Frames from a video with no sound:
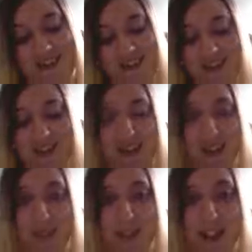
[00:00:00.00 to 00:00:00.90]
was
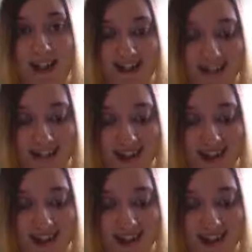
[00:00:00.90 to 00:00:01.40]
HP.